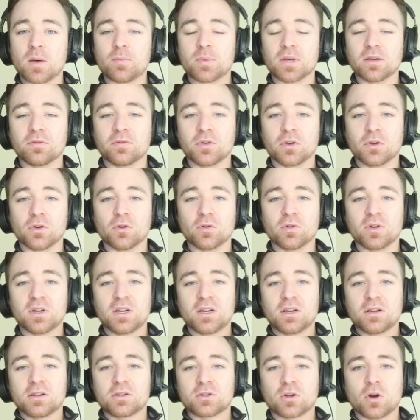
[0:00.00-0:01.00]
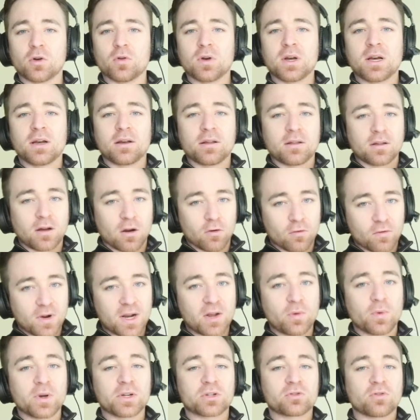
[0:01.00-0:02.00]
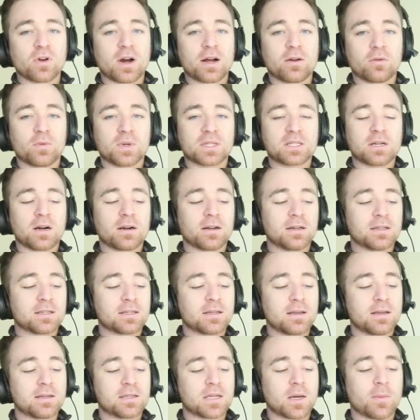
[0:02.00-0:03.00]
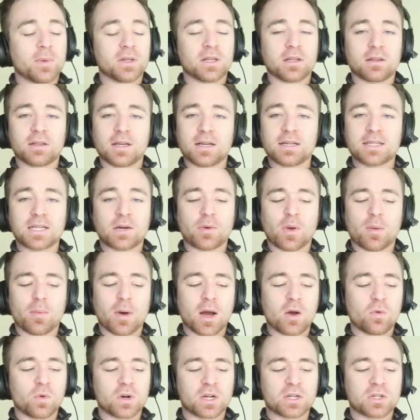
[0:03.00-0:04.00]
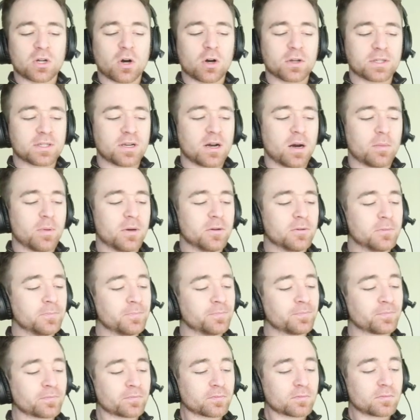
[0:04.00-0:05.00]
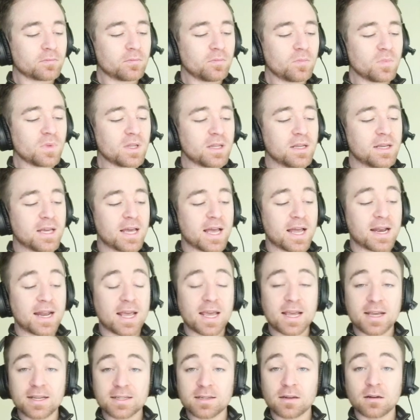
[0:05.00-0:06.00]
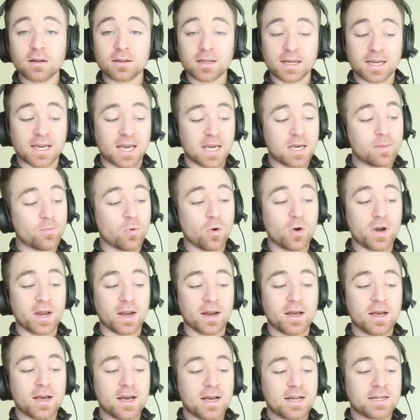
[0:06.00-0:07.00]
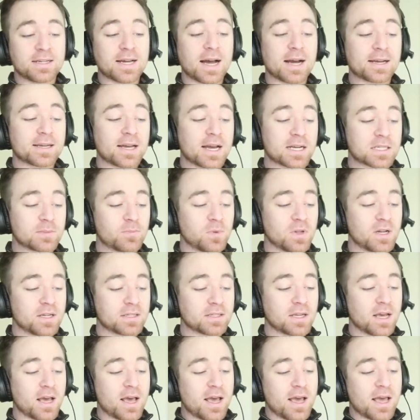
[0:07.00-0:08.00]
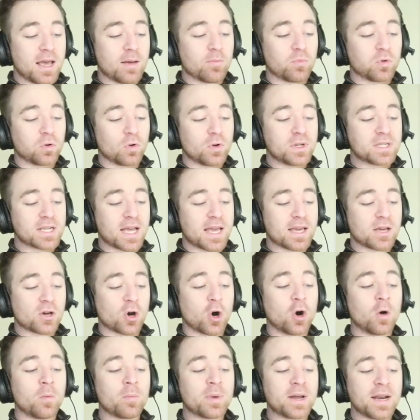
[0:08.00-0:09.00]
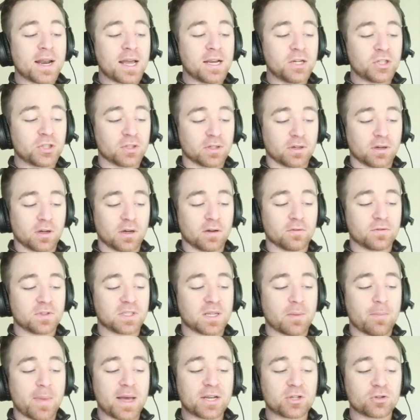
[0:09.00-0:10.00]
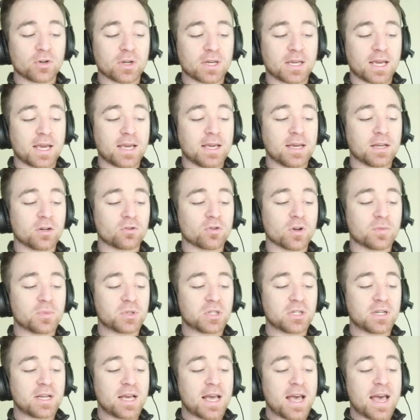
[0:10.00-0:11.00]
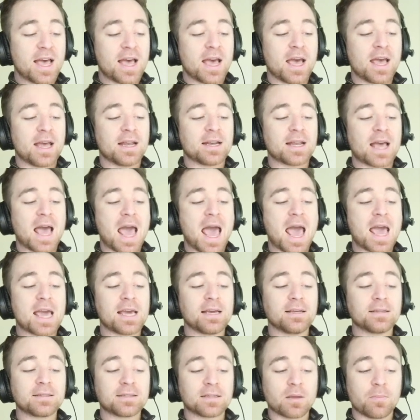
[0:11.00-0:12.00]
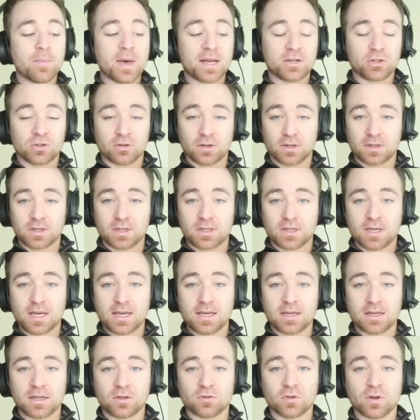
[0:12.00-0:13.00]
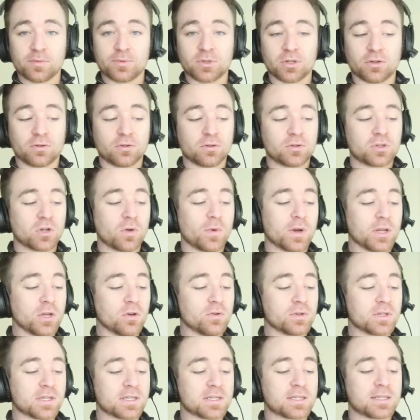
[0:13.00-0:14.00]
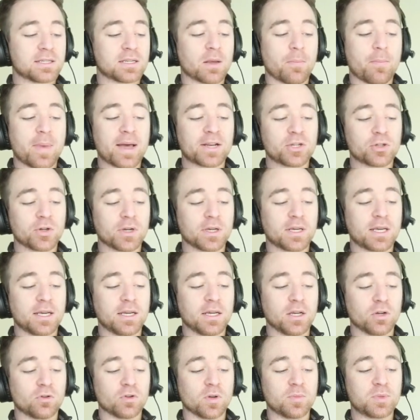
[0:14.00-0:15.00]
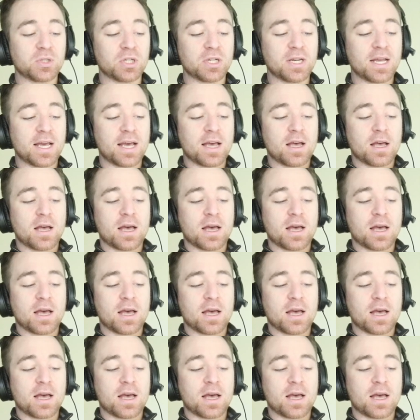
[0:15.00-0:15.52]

might be for you. So already we're trying we're starting to see some of the things that we might want to toss up. And here's another key point. TACACS Plus employs a combination of symmetric key encryption and asymmetric key encryption. So it uses symmetric key encryption